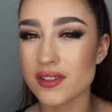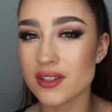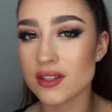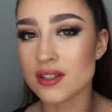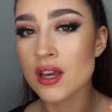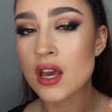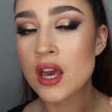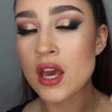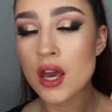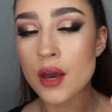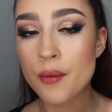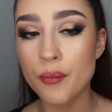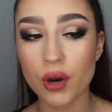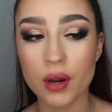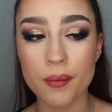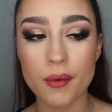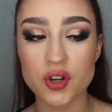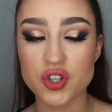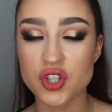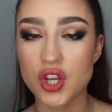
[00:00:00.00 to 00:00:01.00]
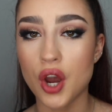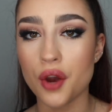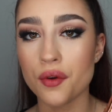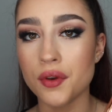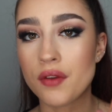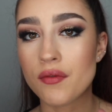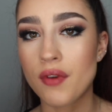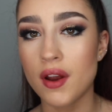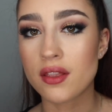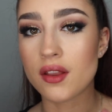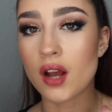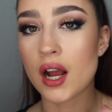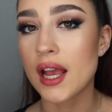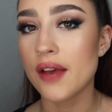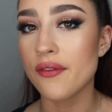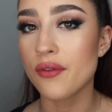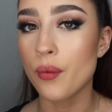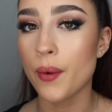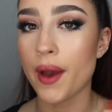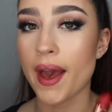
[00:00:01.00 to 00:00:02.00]
This is pretty much the only red that I
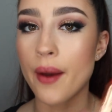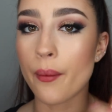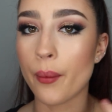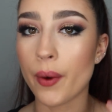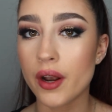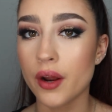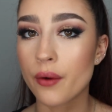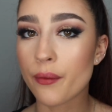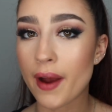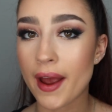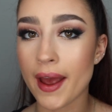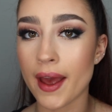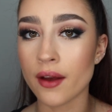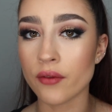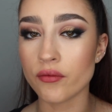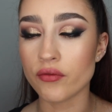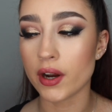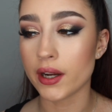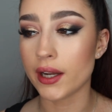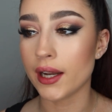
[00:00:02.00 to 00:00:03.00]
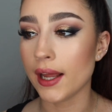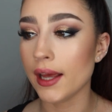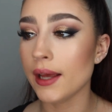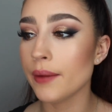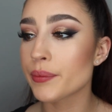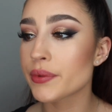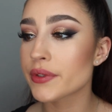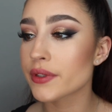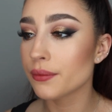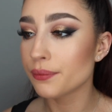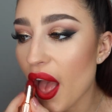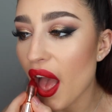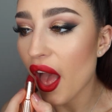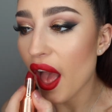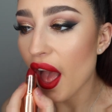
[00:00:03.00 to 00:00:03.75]
ever wear when I wear red lips.